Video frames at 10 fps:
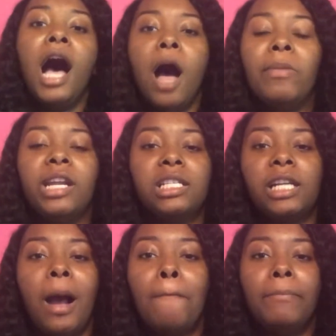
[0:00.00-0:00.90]
It
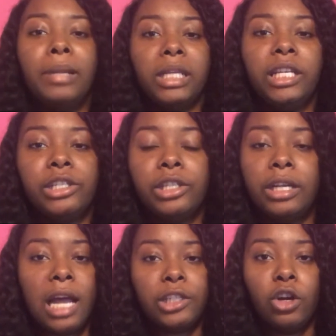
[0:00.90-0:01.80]
doesn't come bleached. The
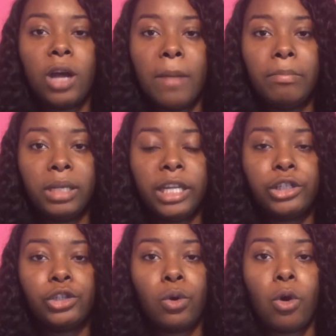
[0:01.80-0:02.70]
knots don't come
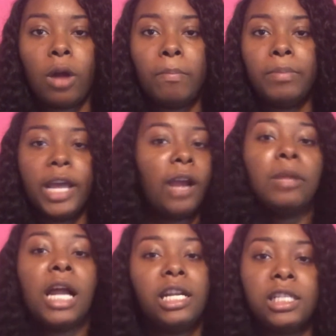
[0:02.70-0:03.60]
bleached, or the
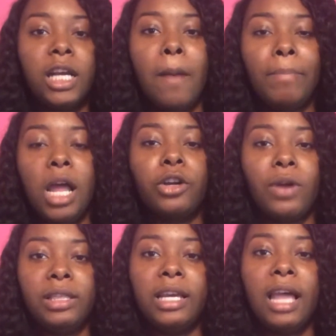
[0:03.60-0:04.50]
hairline doesn't come plucked
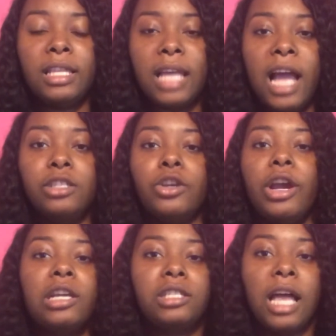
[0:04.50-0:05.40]
or anything like that, so
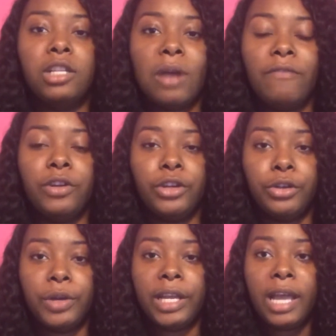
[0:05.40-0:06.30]
your hairstylist will have to
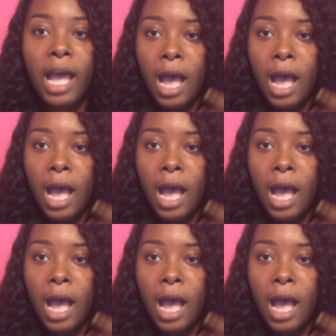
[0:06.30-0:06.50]
do it.